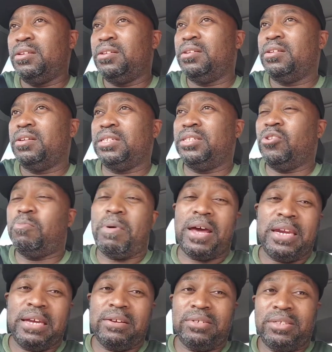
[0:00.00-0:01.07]
There's
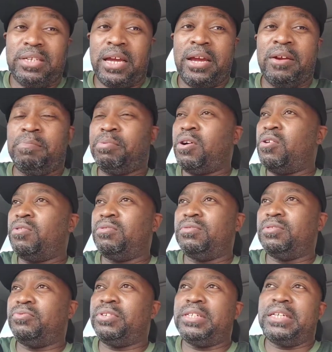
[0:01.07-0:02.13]
nobody else there, bro. It
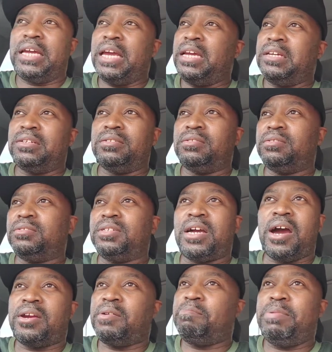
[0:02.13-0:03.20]
really ain't.
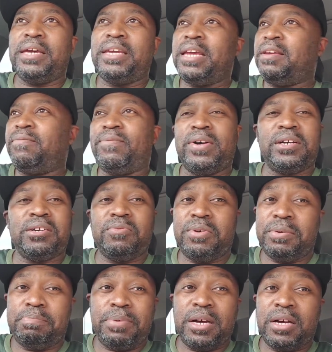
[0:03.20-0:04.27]
Conor Benn ain't fucking
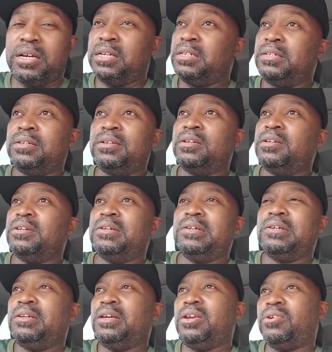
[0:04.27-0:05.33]
with Bud.
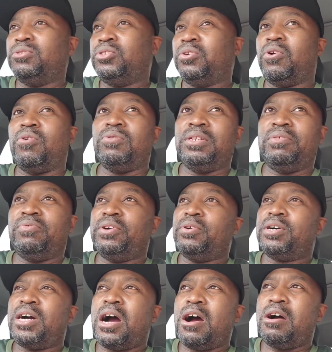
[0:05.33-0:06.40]
So the only real
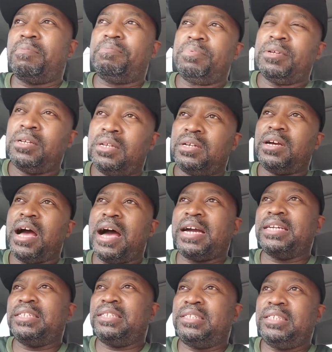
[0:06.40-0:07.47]
comp I
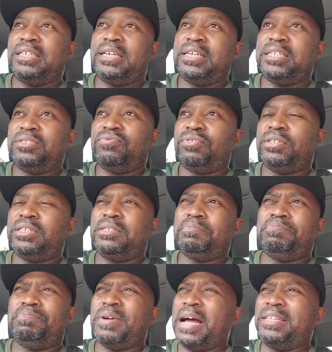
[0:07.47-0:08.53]
can see is really,
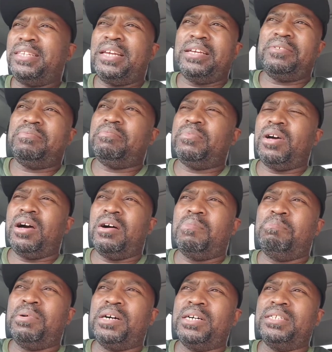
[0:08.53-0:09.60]
I think
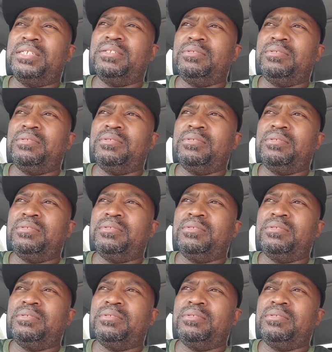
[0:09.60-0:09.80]
Bud